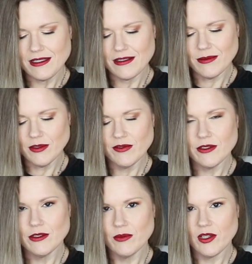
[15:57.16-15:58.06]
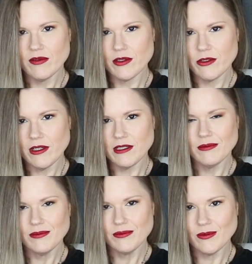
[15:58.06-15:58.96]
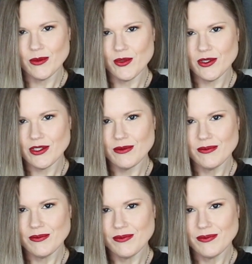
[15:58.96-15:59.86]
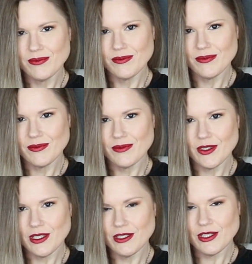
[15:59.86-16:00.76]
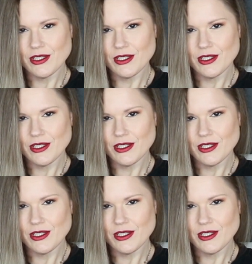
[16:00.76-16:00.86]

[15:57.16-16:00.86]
Someone for whom you have regret, remorse. Your energy